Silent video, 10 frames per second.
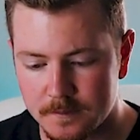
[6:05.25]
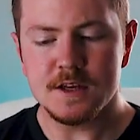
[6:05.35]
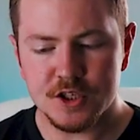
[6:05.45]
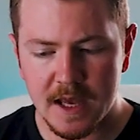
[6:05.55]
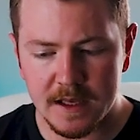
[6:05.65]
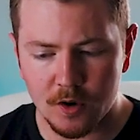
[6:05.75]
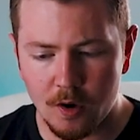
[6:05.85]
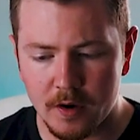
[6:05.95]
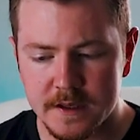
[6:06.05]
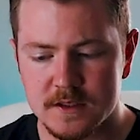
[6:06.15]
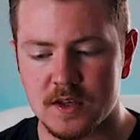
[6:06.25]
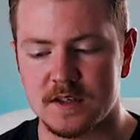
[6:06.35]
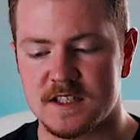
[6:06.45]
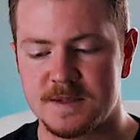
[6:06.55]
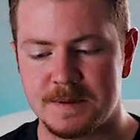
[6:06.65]
Educate your audience on
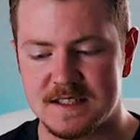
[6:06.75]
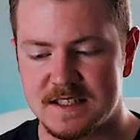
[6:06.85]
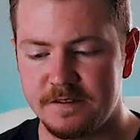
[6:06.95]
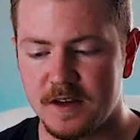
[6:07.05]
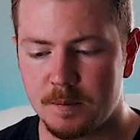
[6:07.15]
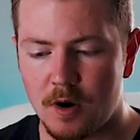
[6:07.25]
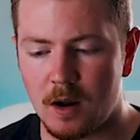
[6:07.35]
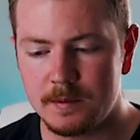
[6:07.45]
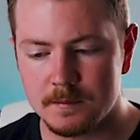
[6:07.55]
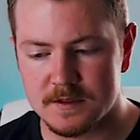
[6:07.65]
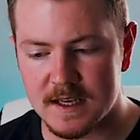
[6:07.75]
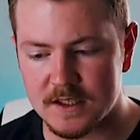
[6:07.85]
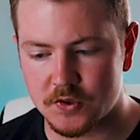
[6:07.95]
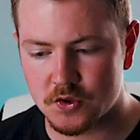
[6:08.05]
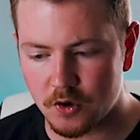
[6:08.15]
the specific problems they
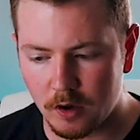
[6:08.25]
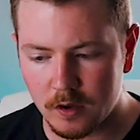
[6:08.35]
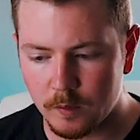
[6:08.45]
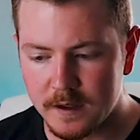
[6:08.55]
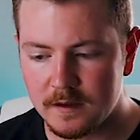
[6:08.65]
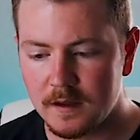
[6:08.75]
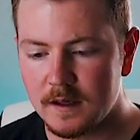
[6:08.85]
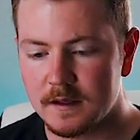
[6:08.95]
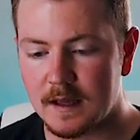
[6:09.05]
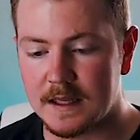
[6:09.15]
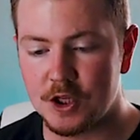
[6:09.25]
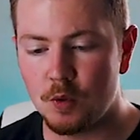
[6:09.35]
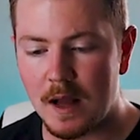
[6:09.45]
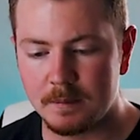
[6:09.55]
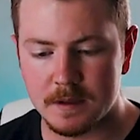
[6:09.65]
struggle with that you
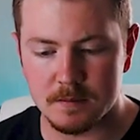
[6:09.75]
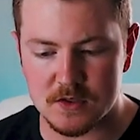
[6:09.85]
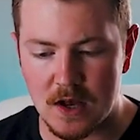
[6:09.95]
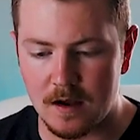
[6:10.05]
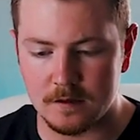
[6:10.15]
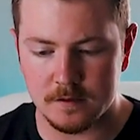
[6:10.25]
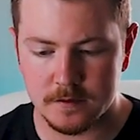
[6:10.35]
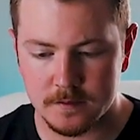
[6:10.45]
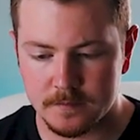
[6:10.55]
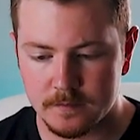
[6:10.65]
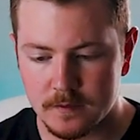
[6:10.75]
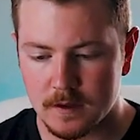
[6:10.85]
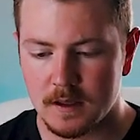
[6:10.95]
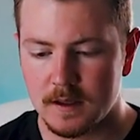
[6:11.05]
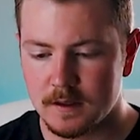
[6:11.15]
help them solve.
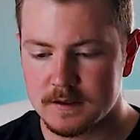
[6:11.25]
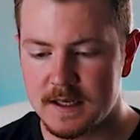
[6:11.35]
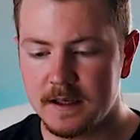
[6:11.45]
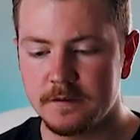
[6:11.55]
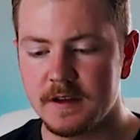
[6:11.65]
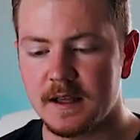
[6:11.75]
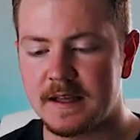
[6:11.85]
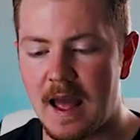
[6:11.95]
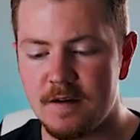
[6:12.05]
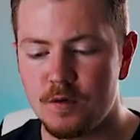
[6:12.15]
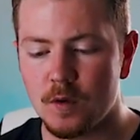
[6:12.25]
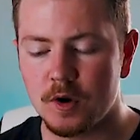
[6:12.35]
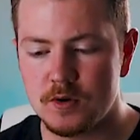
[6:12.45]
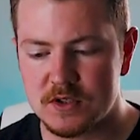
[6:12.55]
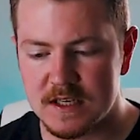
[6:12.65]
Think of it like everyone
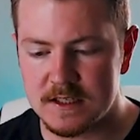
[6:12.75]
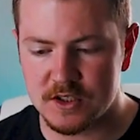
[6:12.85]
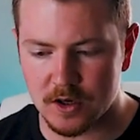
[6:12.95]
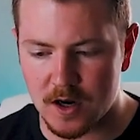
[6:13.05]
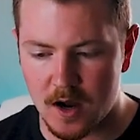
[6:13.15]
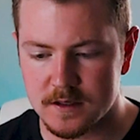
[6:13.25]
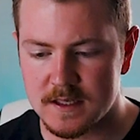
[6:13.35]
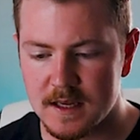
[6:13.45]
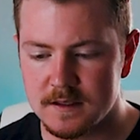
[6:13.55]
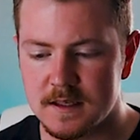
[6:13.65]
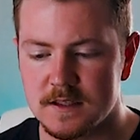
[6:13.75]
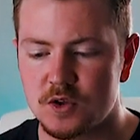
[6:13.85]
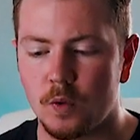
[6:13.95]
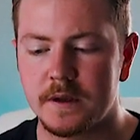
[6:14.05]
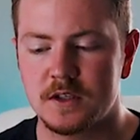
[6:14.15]
who sees your content is
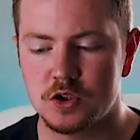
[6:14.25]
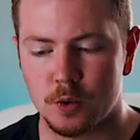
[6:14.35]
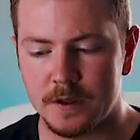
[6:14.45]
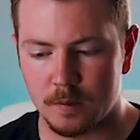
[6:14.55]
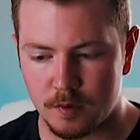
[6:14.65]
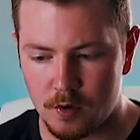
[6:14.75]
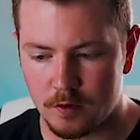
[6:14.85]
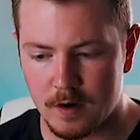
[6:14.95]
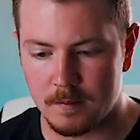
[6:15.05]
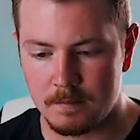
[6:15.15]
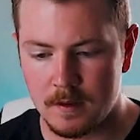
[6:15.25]
going to join your program.